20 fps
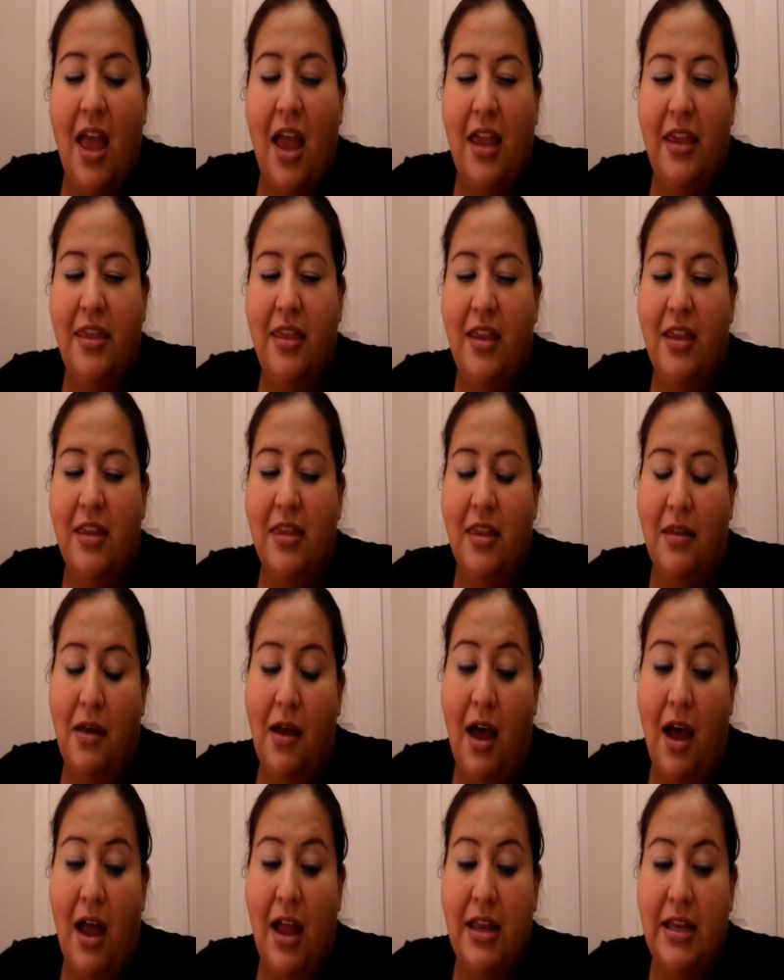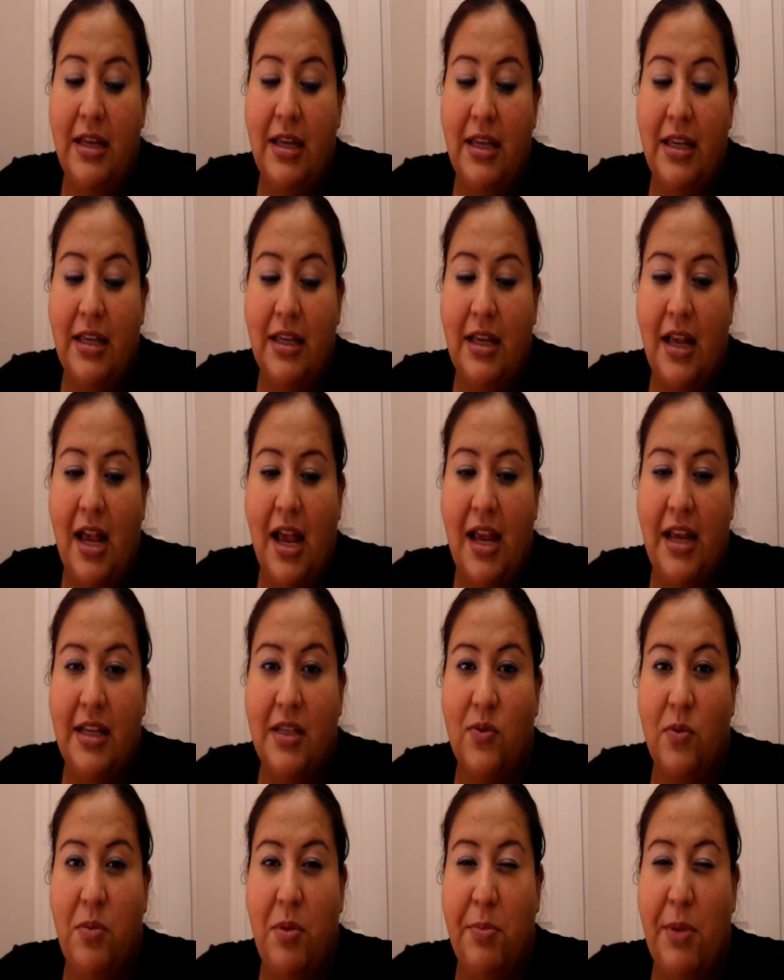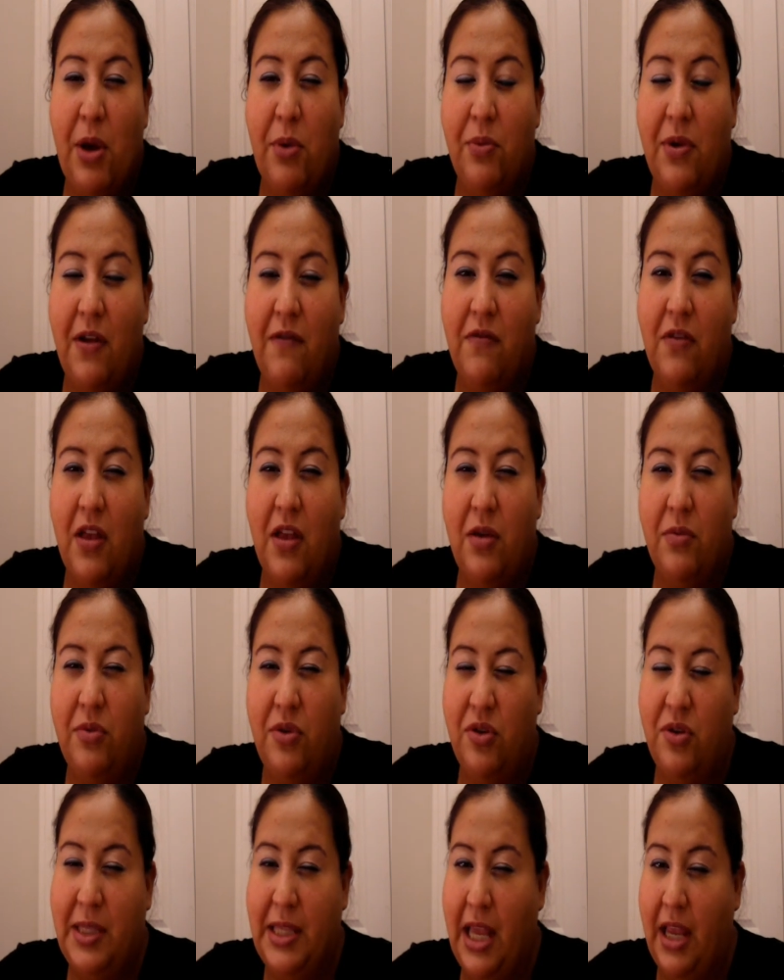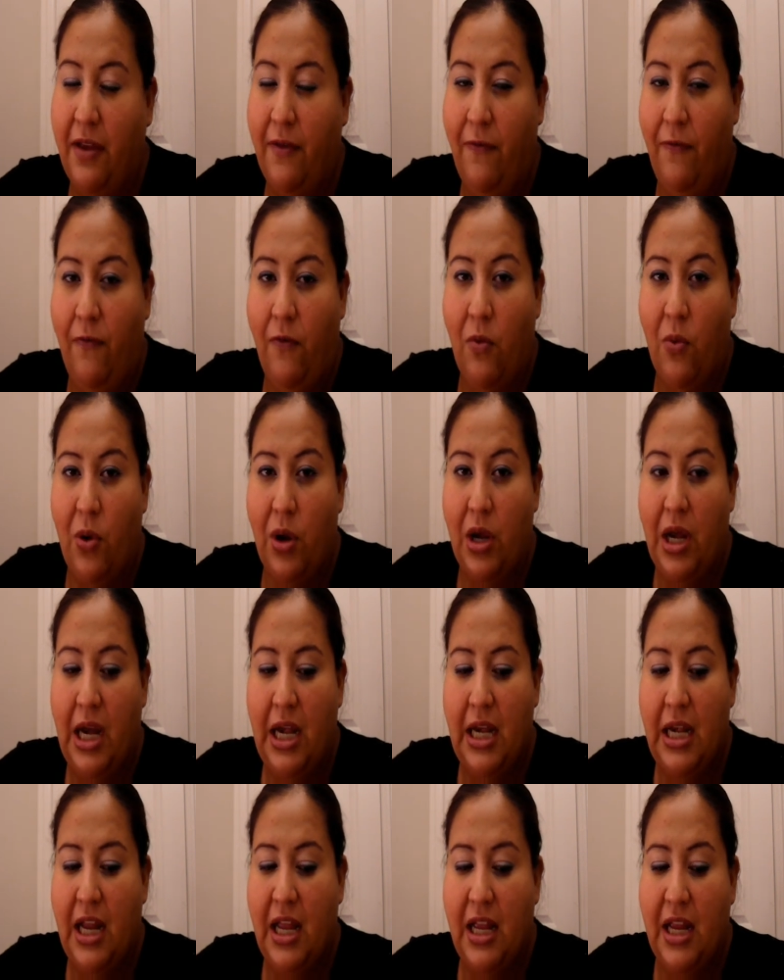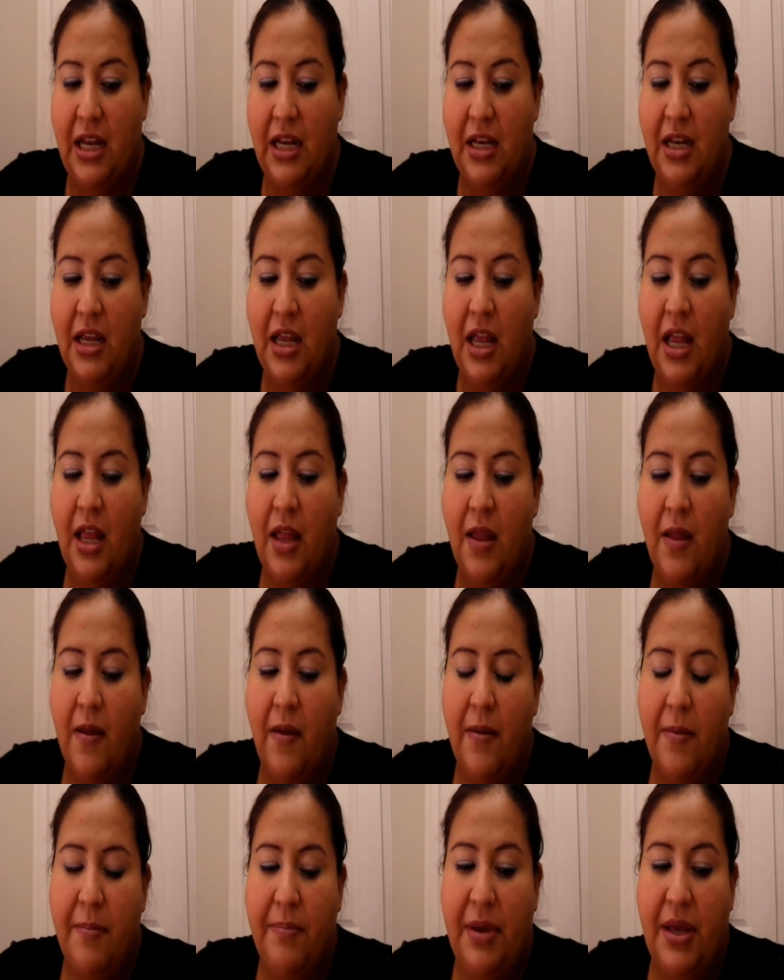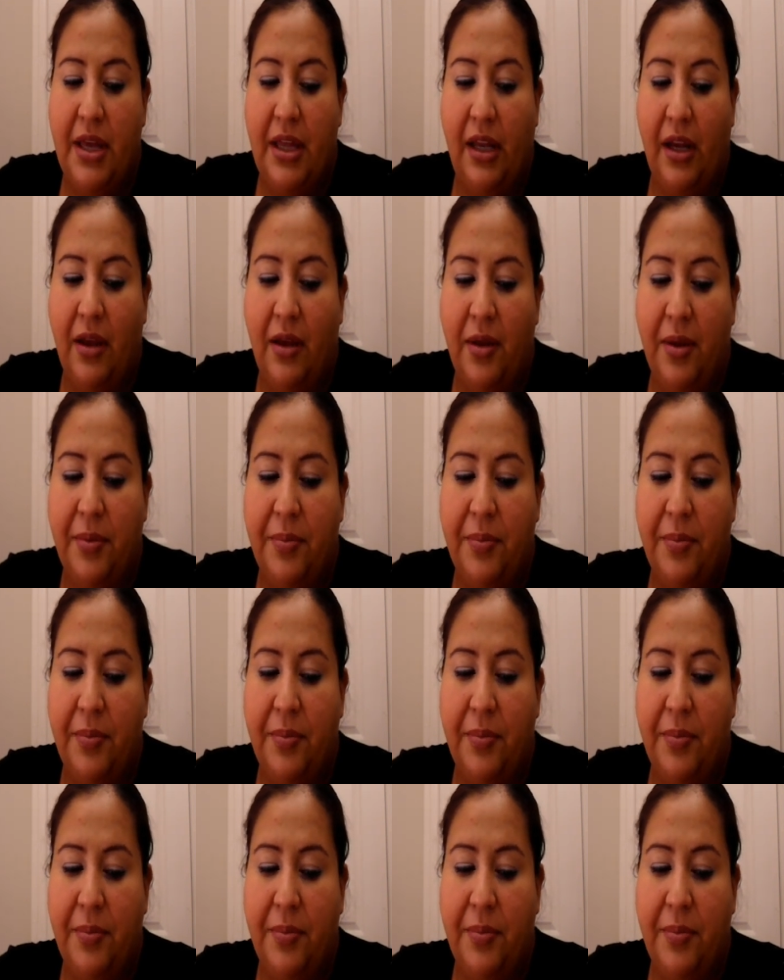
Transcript: I think the highest would be my Revlon, which is like $4.99. But